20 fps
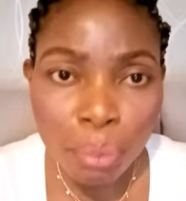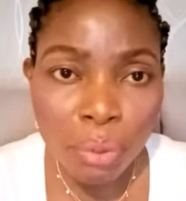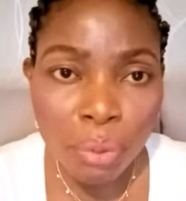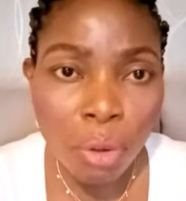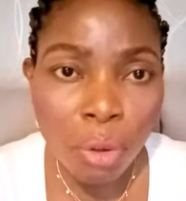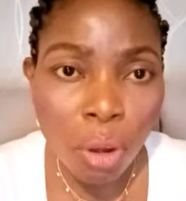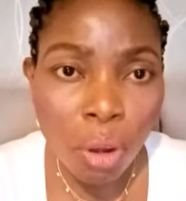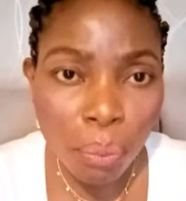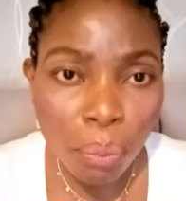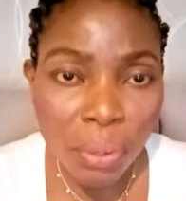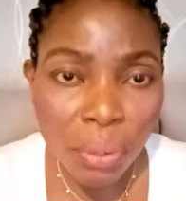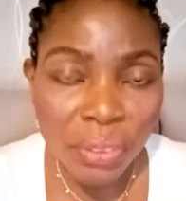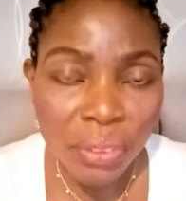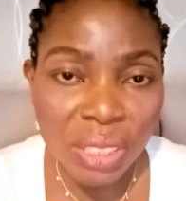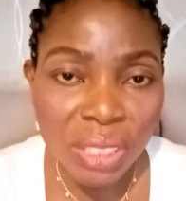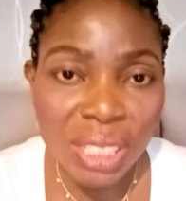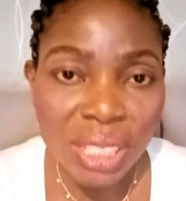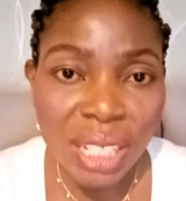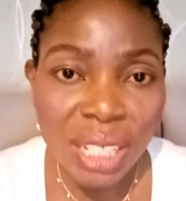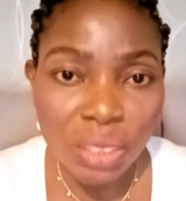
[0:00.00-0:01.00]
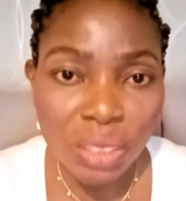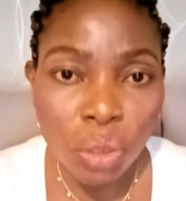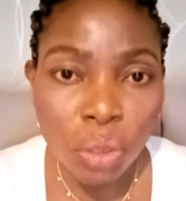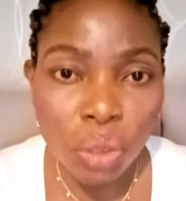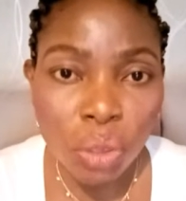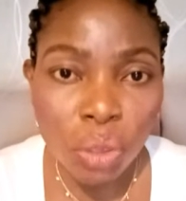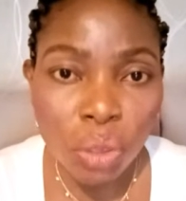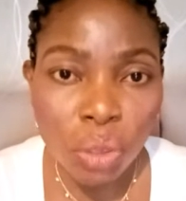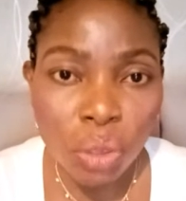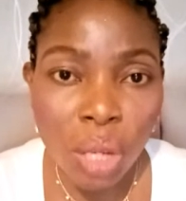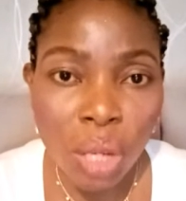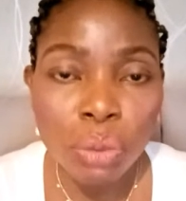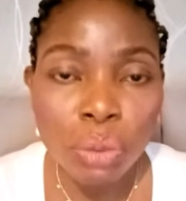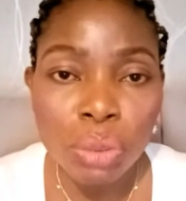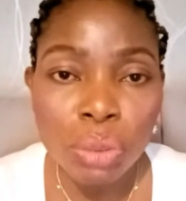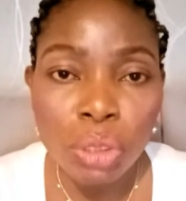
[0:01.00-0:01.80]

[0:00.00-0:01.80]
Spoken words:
All parents now they talk about, with